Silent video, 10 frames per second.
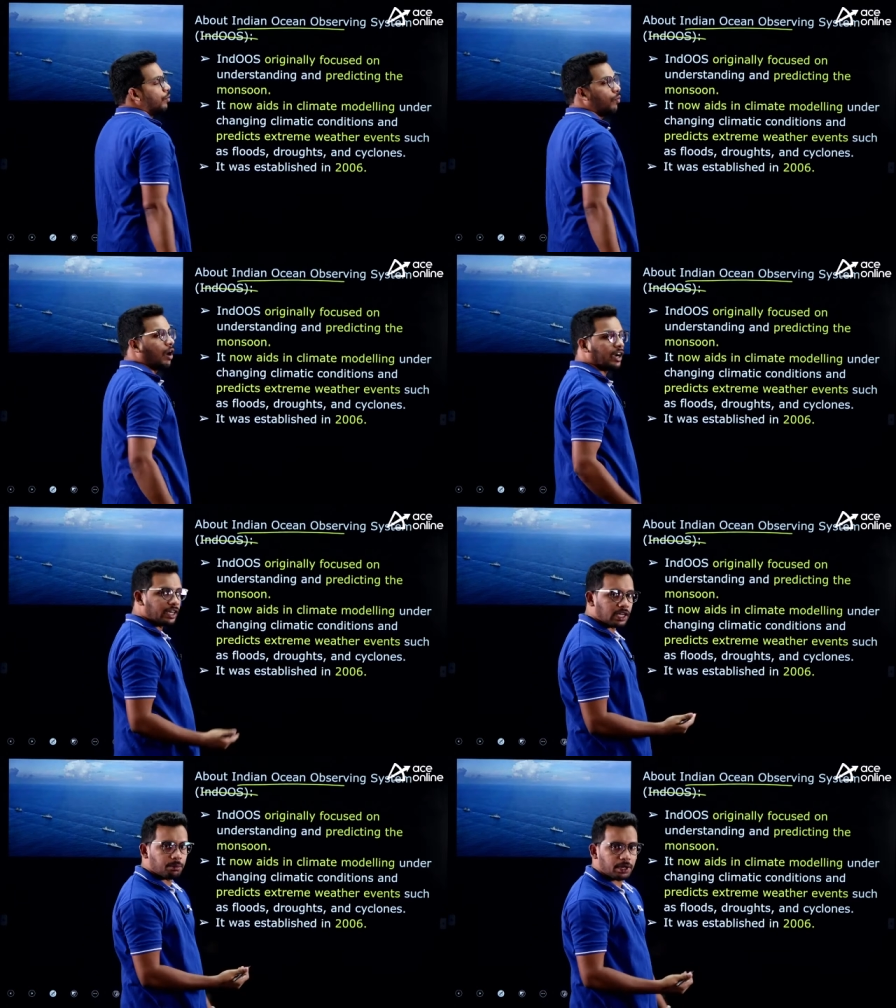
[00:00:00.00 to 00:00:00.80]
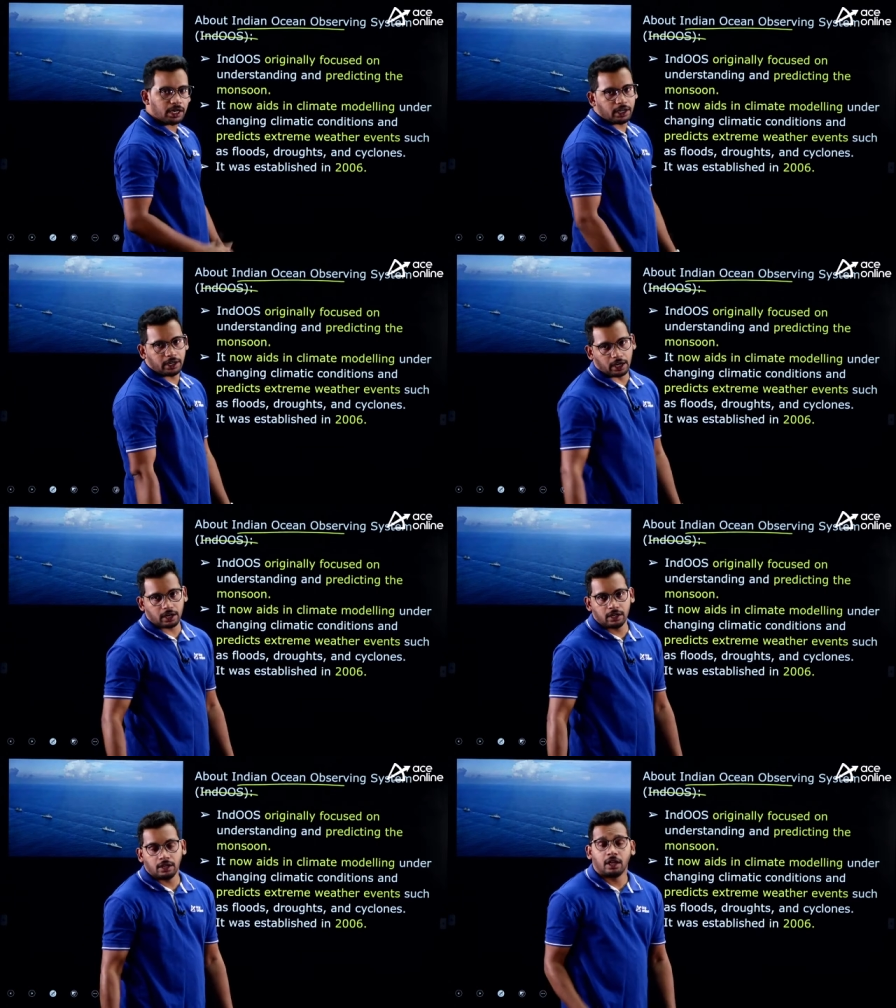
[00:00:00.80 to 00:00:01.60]
what it can be done.
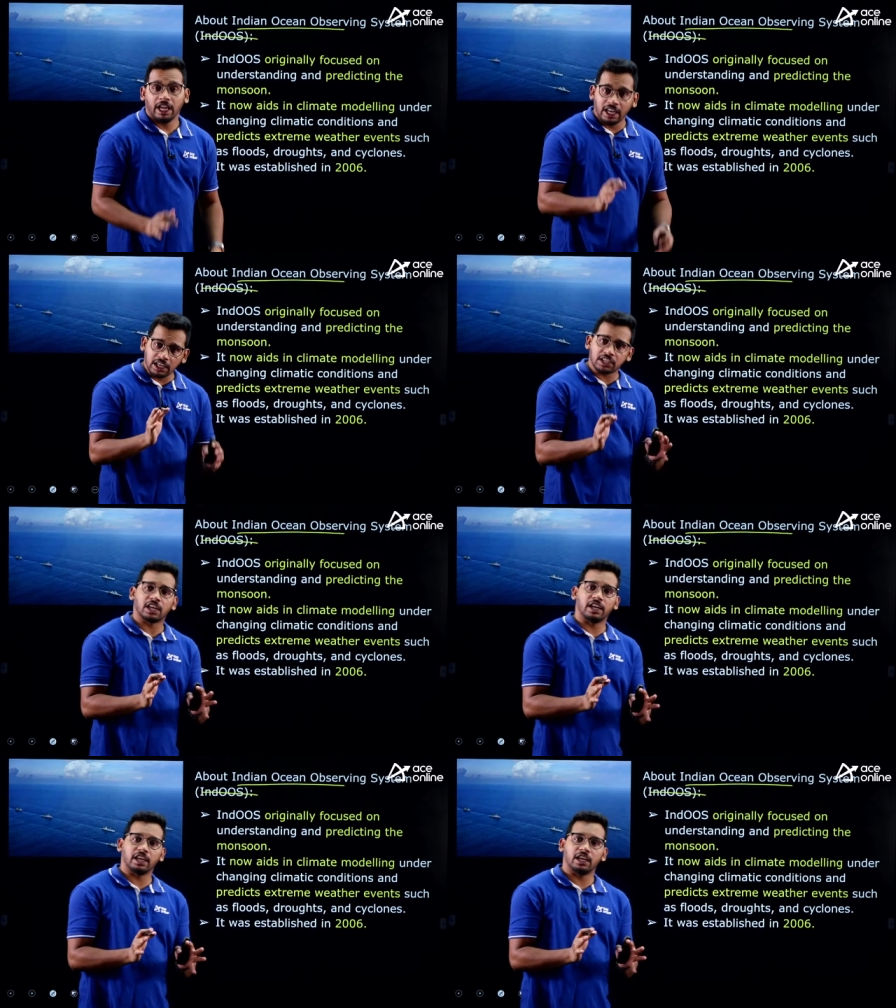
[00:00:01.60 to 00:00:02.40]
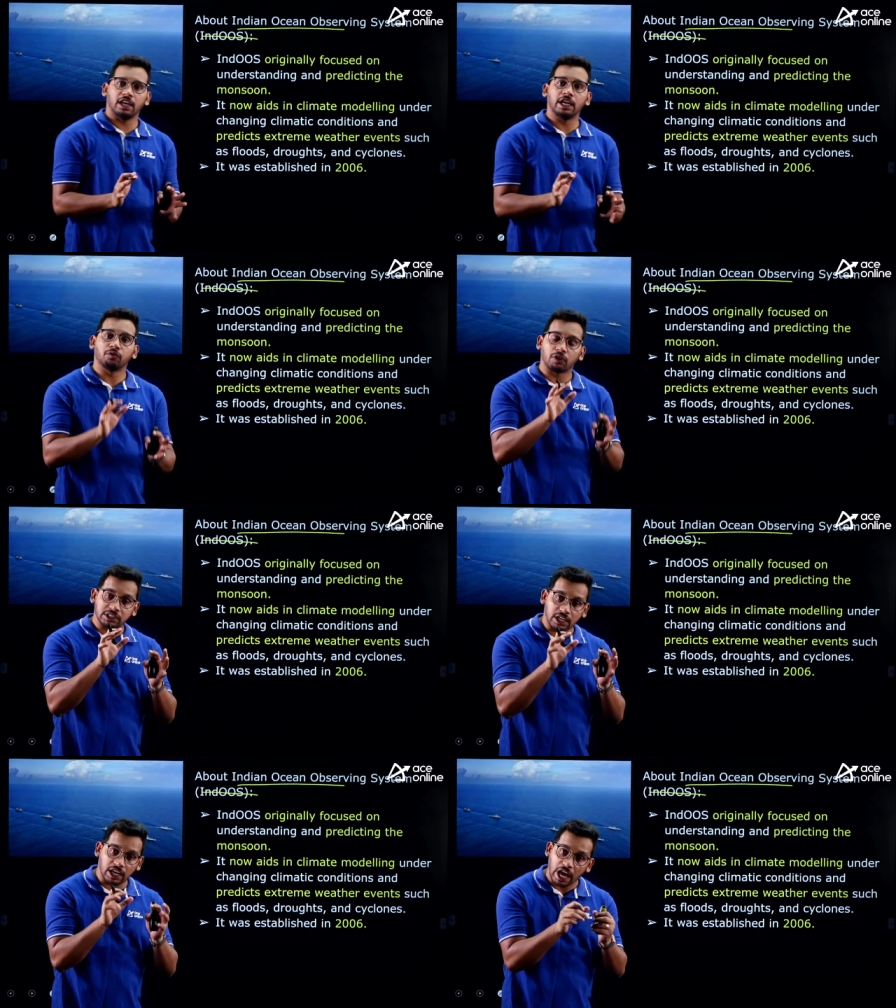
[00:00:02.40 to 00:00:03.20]
Initially it
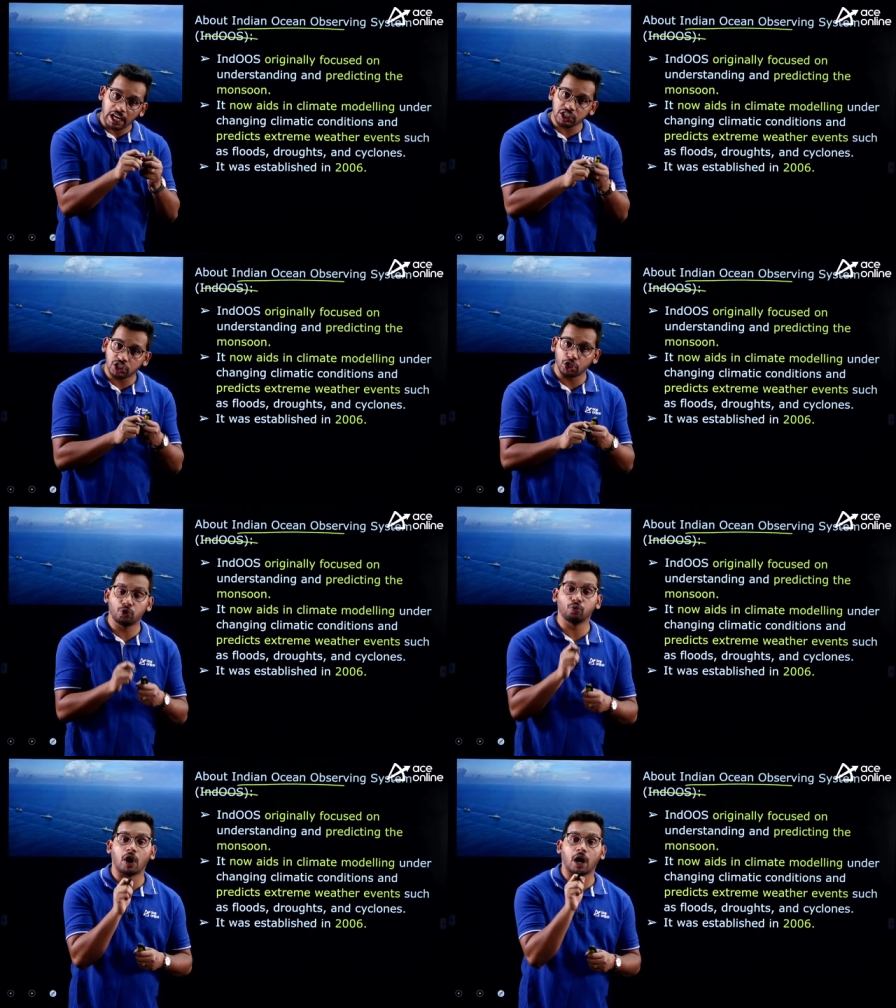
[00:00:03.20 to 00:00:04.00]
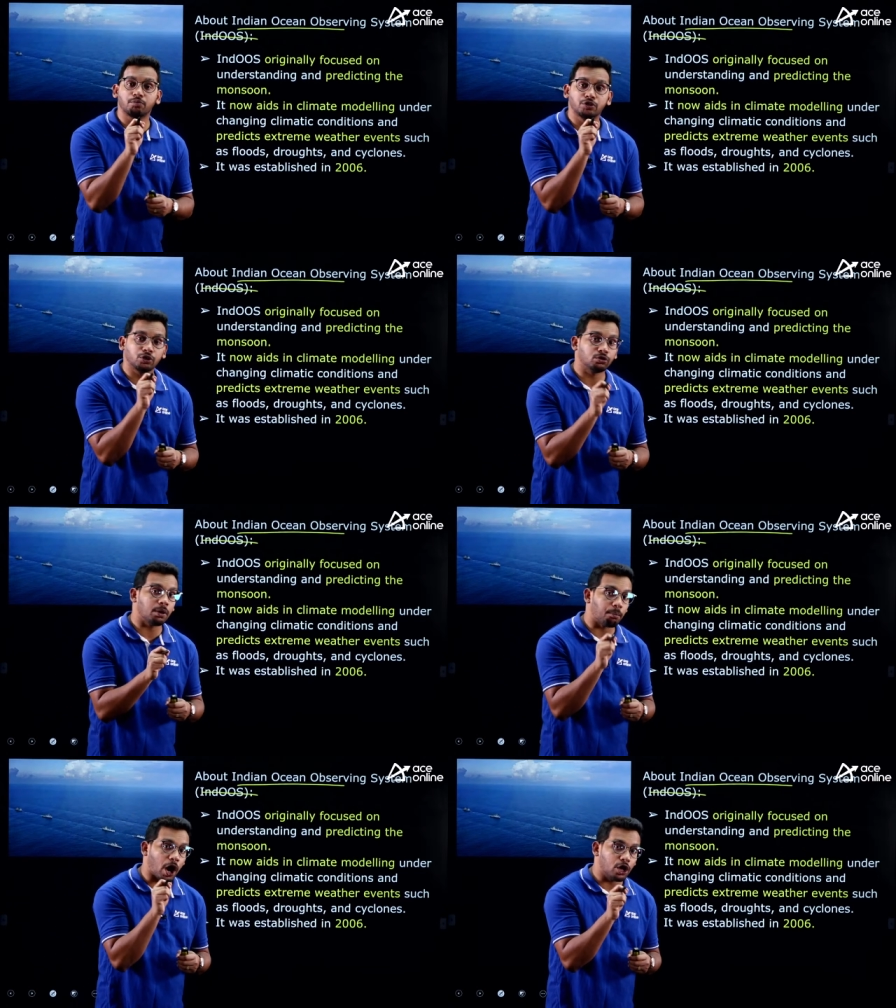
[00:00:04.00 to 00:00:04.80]
was launched to observe the
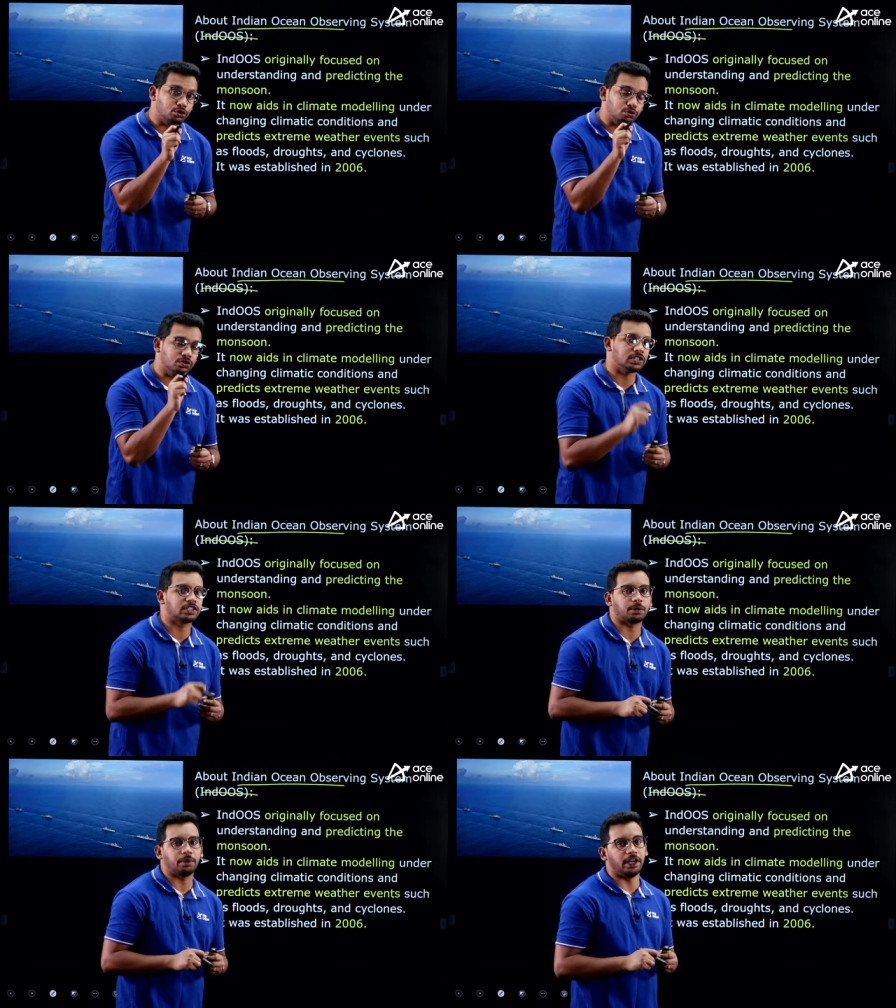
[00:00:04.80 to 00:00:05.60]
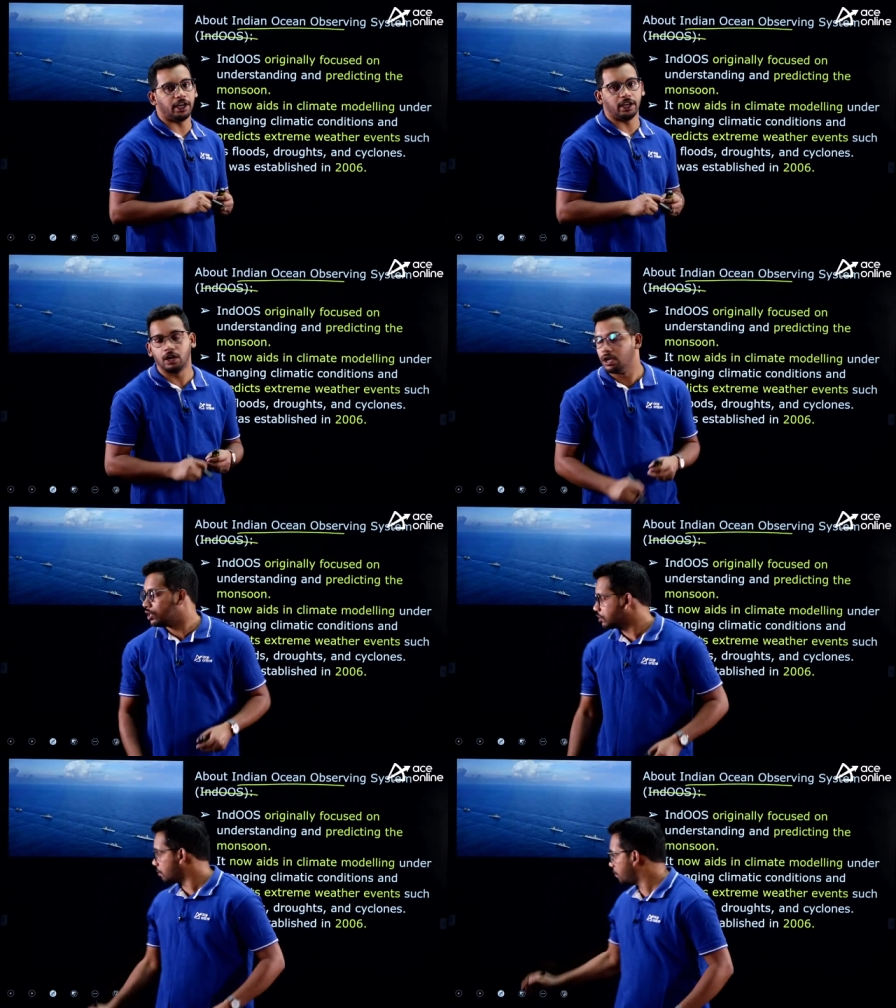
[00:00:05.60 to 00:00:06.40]
monsoon system in India.
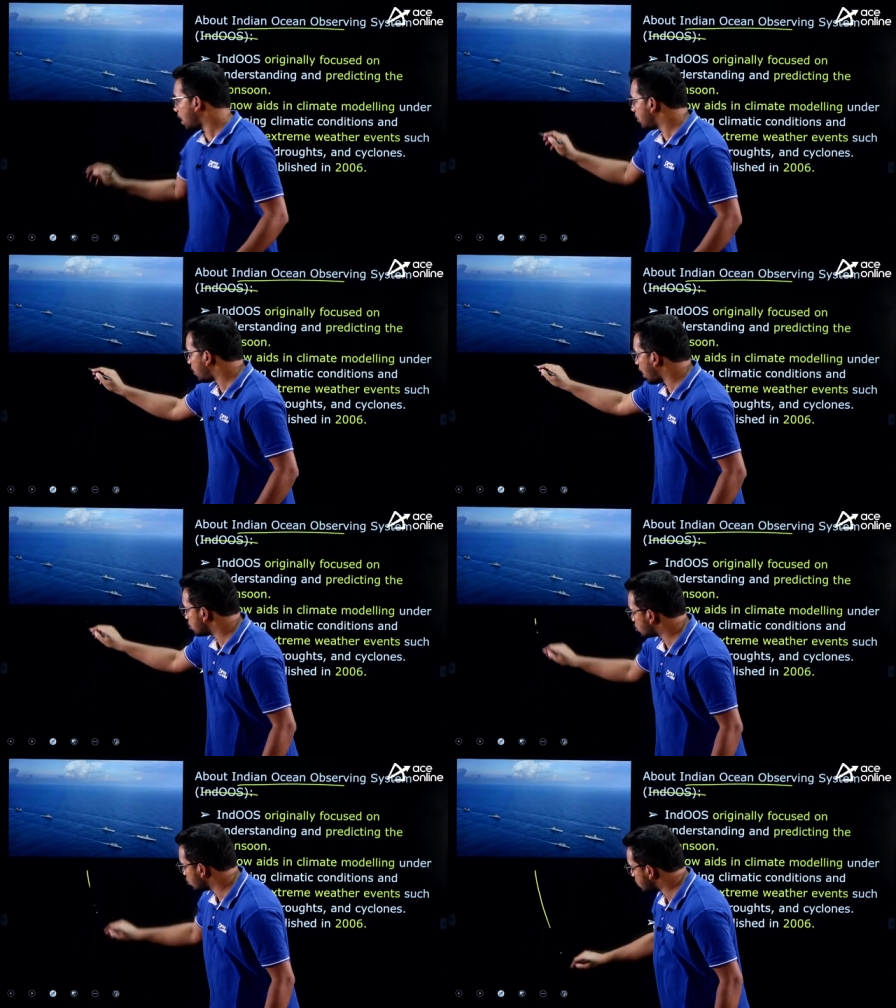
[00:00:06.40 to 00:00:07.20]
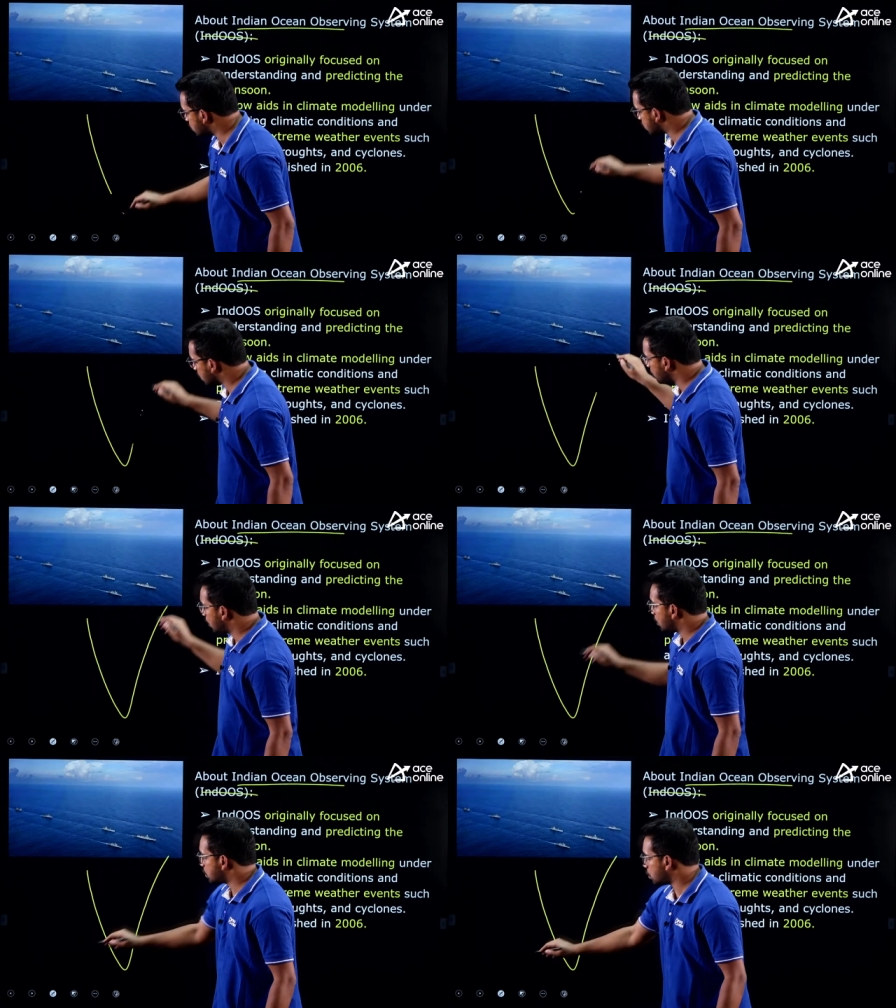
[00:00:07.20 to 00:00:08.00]
So, we have a monsoon system
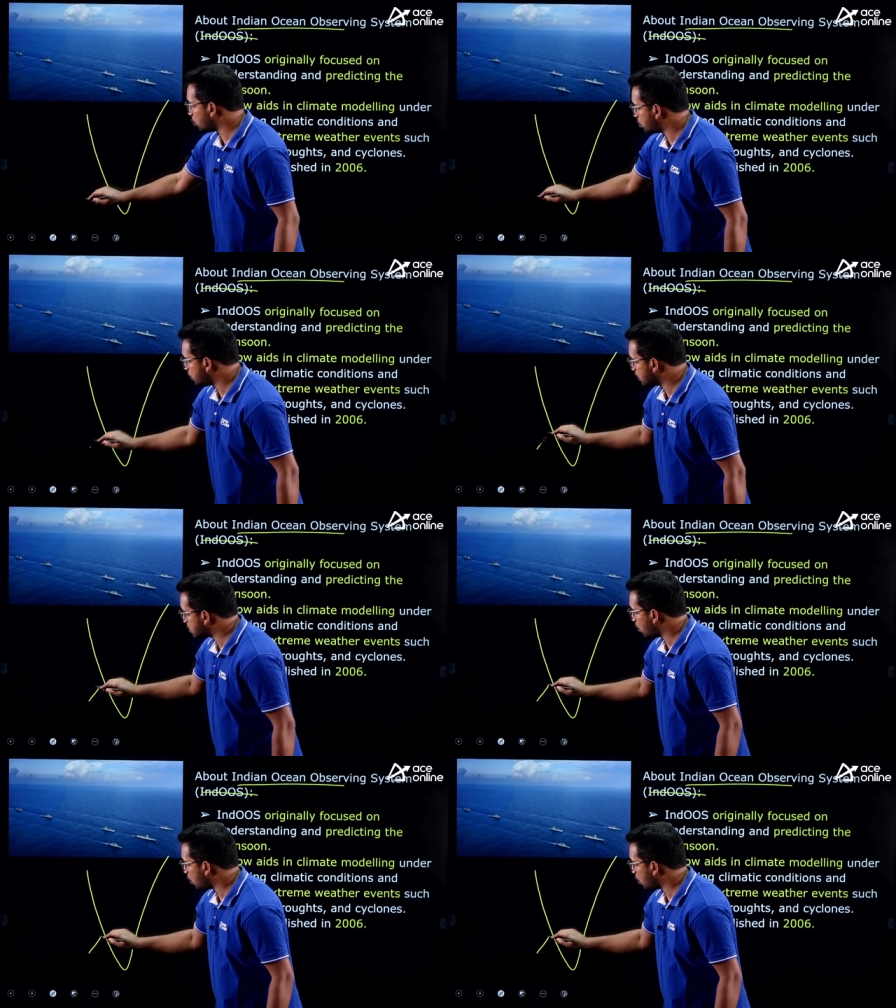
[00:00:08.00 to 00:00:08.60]
southwest